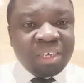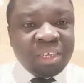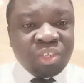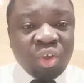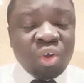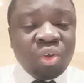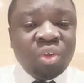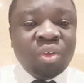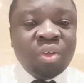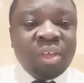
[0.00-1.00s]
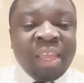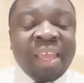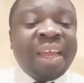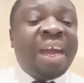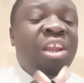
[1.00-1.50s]
So
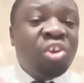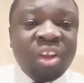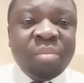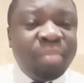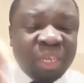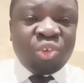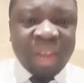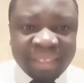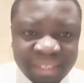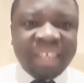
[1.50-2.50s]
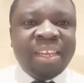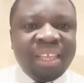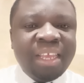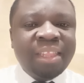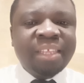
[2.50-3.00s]
he cannot be
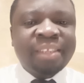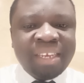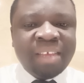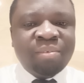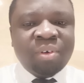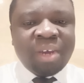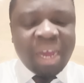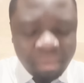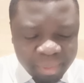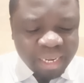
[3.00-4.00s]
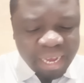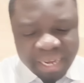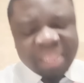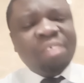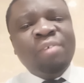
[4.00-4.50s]
trusted in this level. I mean,
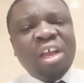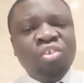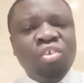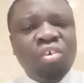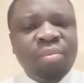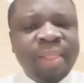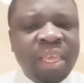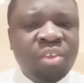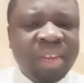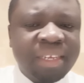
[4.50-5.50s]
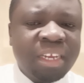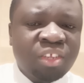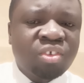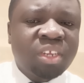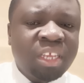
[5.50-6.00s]
another function of the United
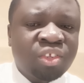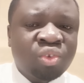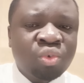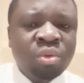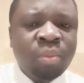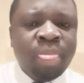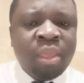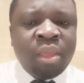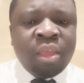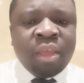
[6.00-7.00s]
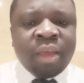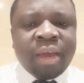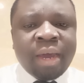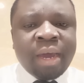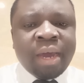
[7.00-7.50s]
Nations is to
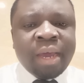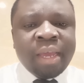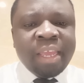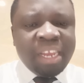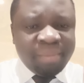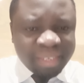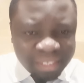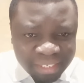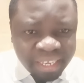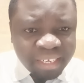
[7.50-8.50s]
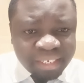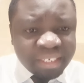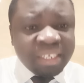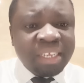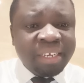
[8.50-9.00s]
uh,
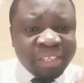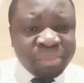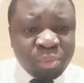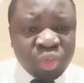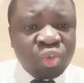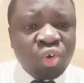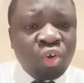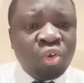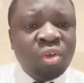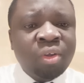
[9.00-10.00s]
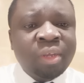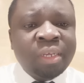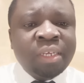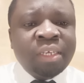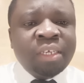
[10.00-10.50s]
investigate, dispute, or
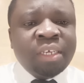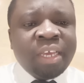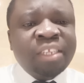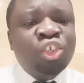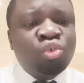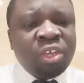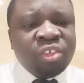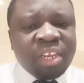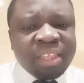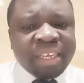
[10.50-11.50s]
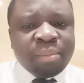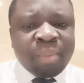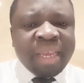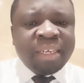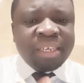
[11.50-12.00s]
a situation that
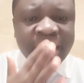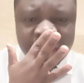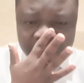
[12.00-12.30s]
might lead